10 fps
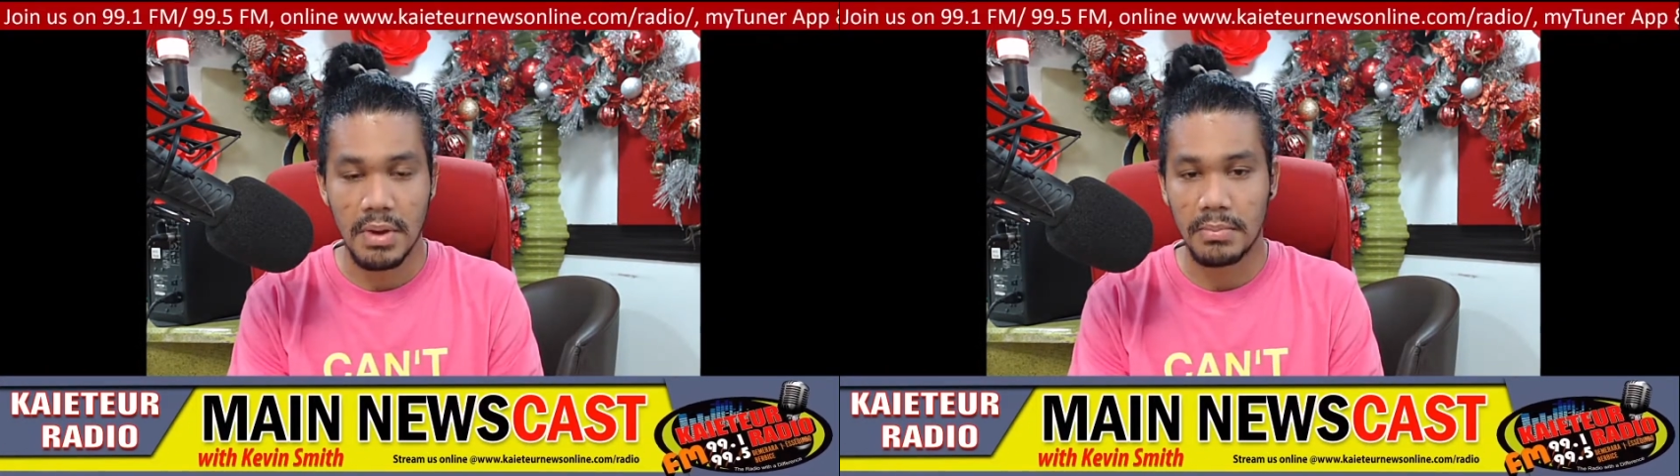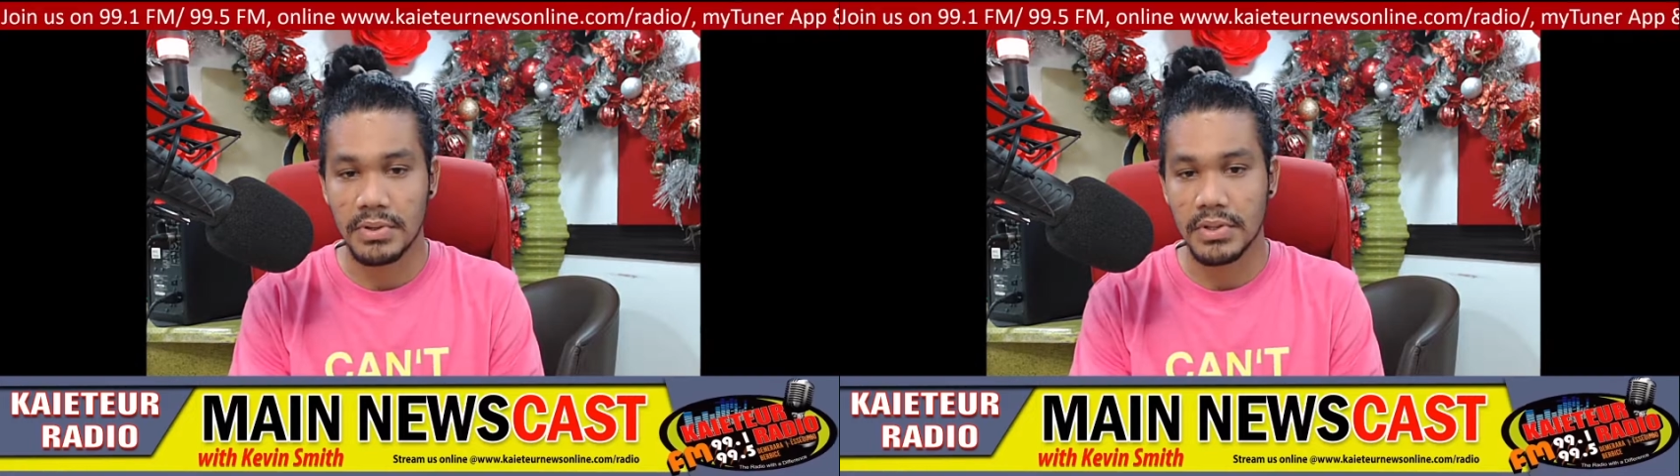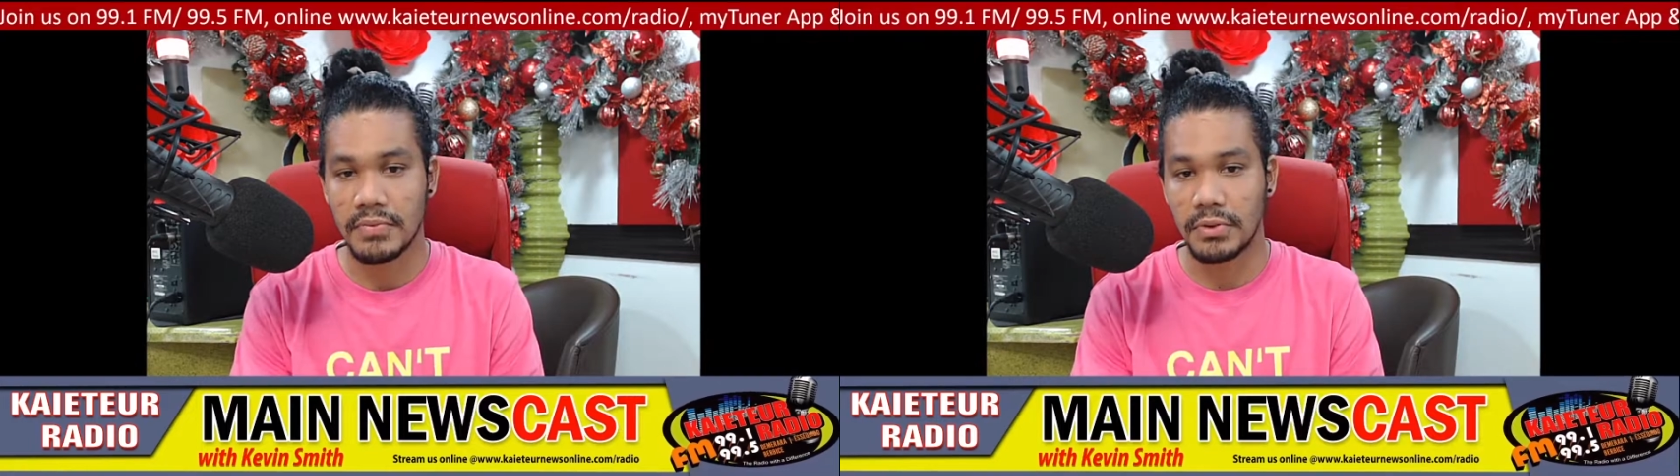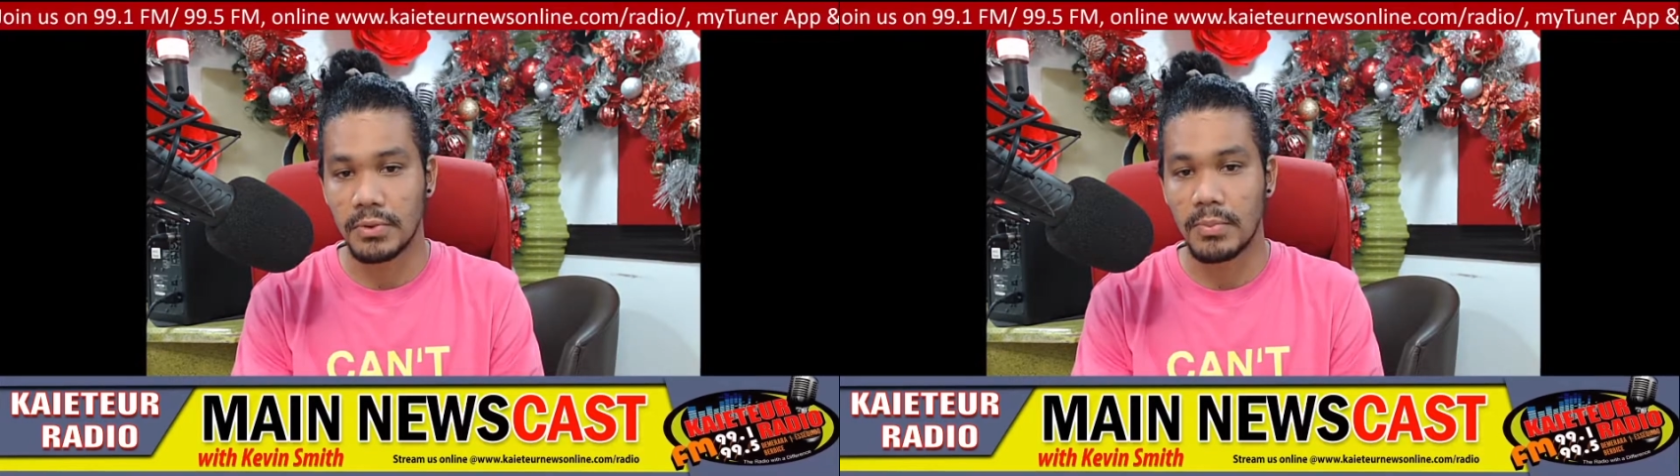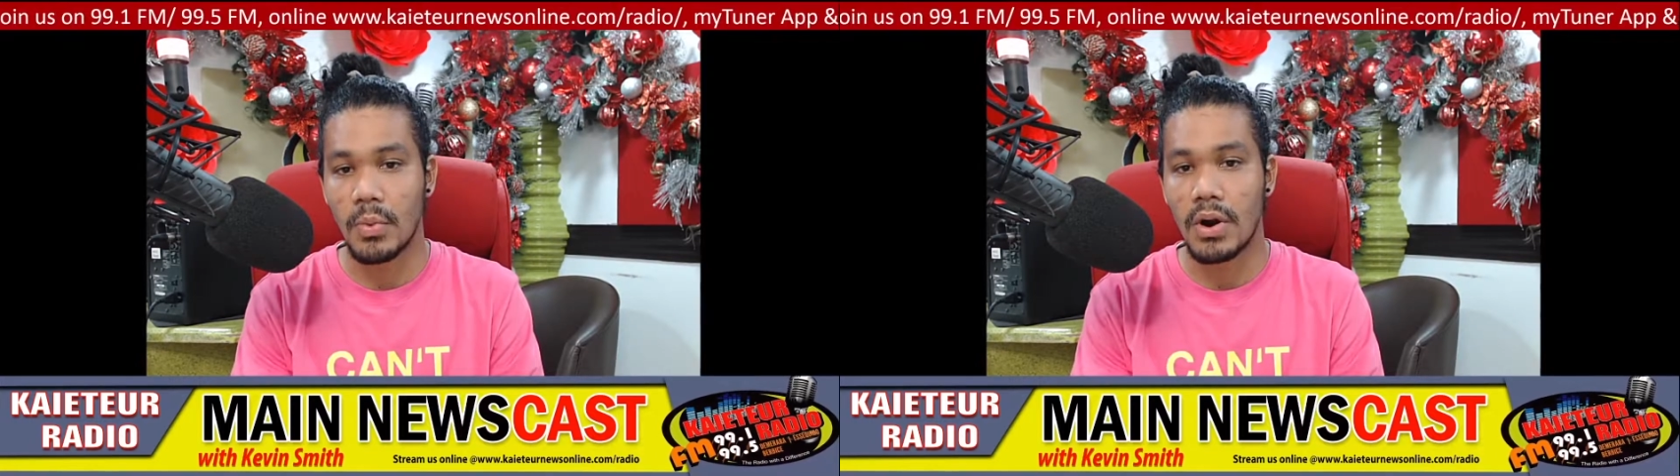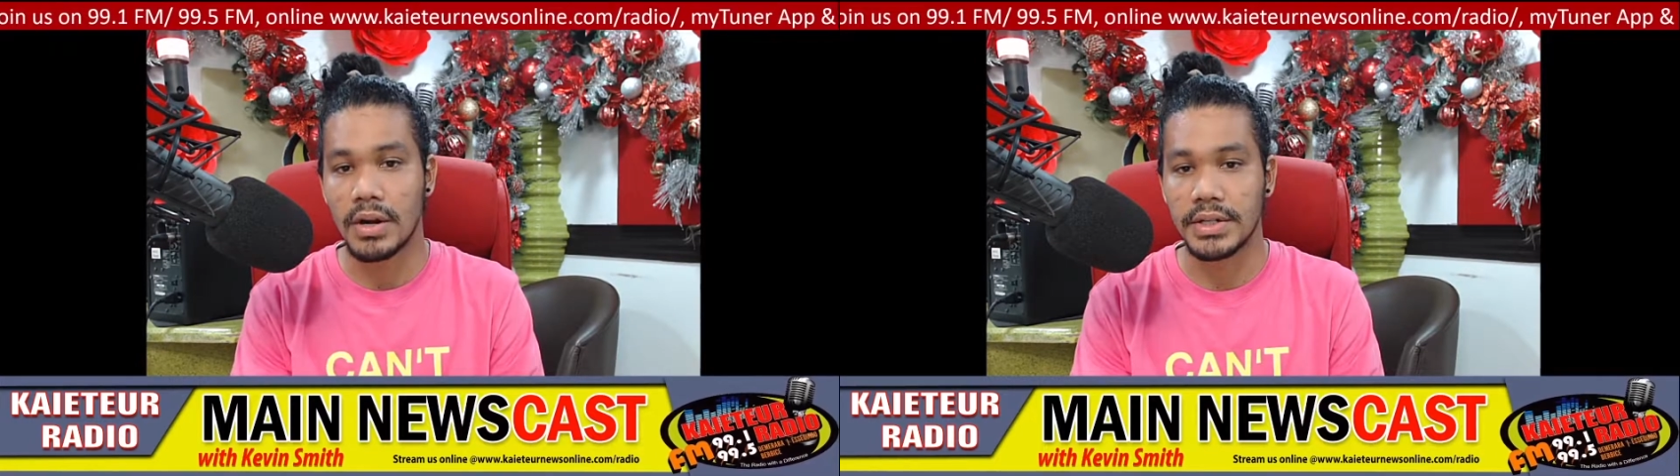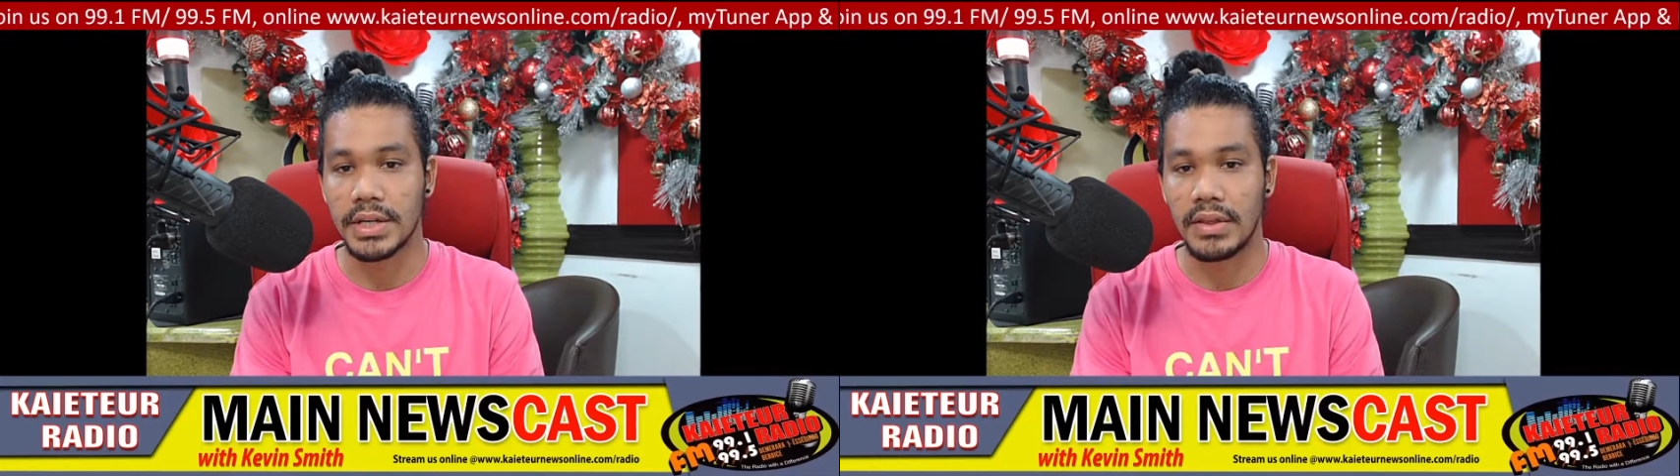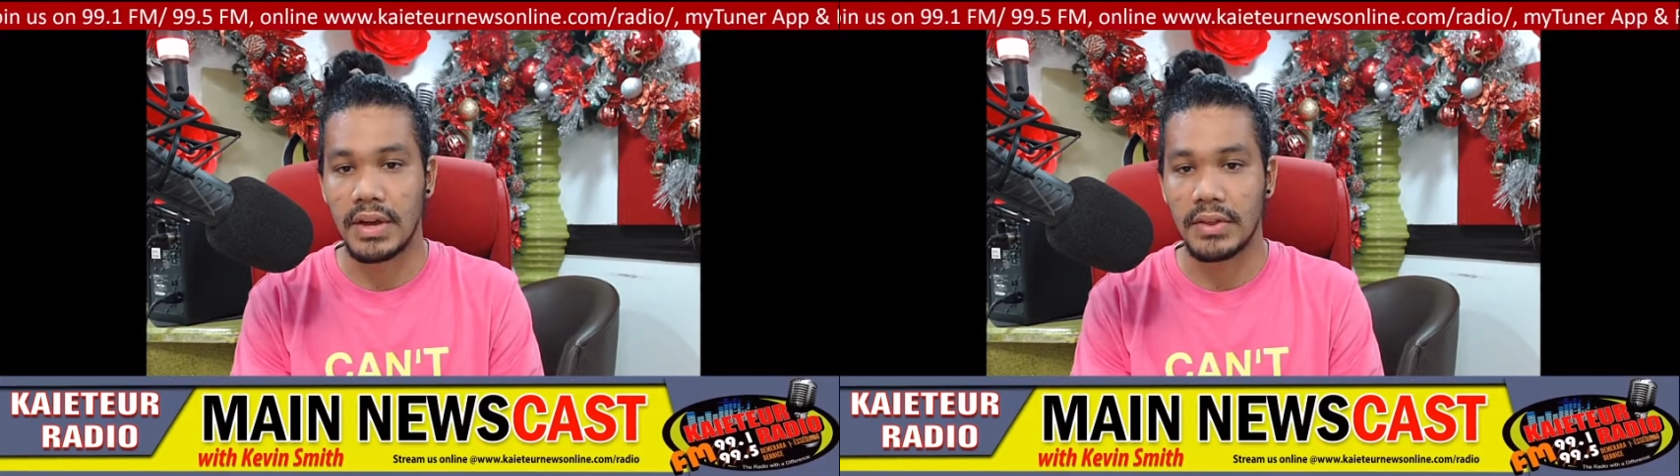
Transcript: members of the group warned